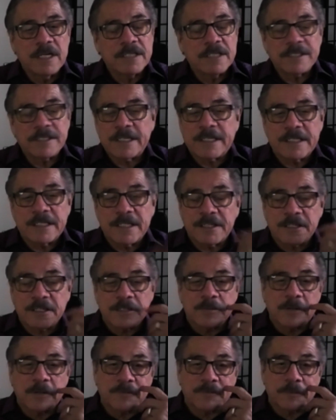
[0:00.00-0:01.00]
Taking nothing
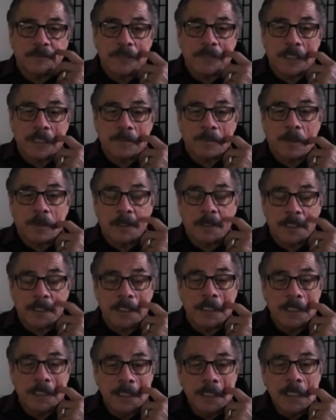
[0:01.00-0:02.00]
away from Jake Paul,
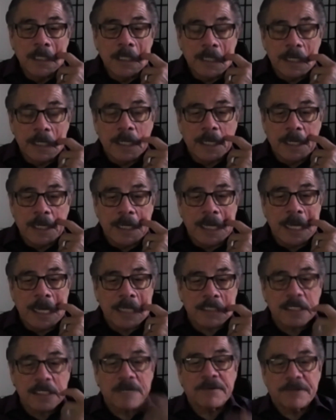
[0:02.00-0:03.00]
he
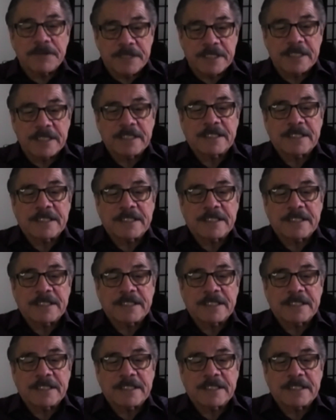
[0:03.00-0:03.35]
has everything